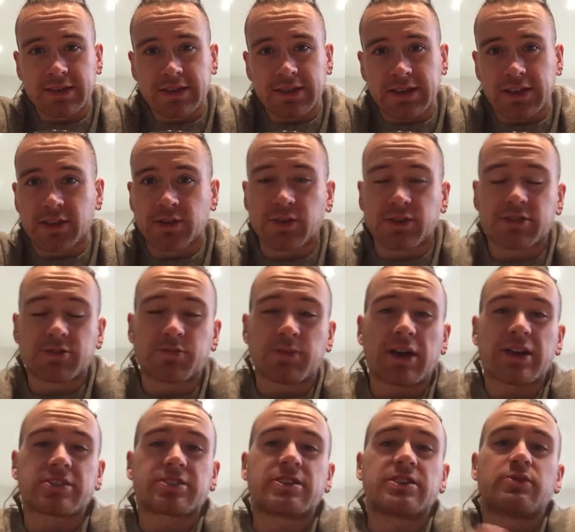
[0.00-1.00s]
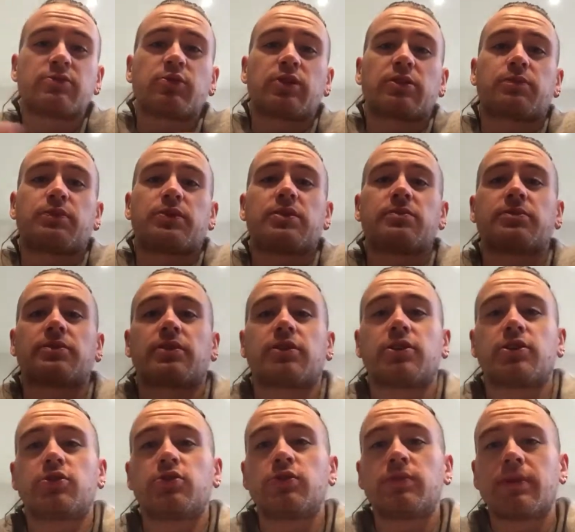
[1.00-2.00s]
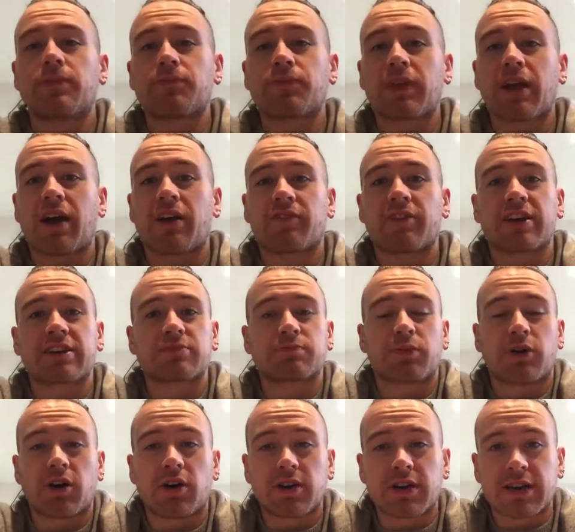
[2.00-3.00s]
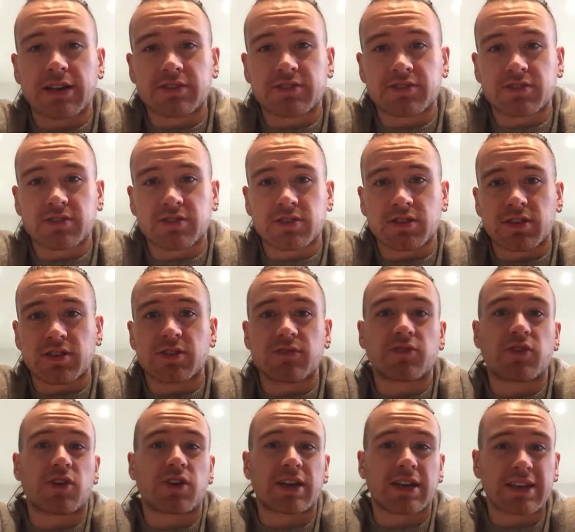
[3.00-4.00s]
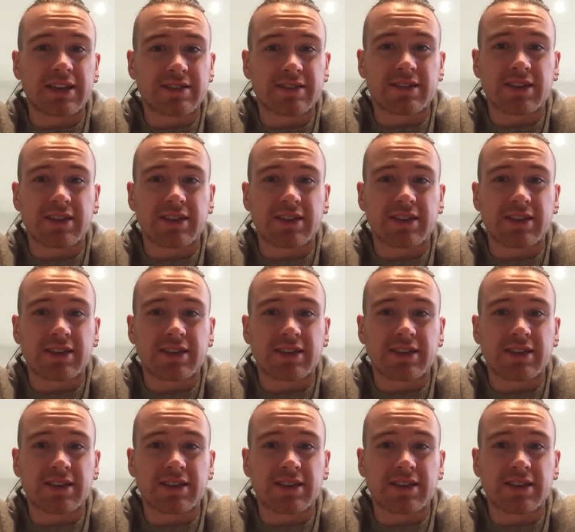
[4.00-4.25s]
Especially with people who have ex-partners and you've got kids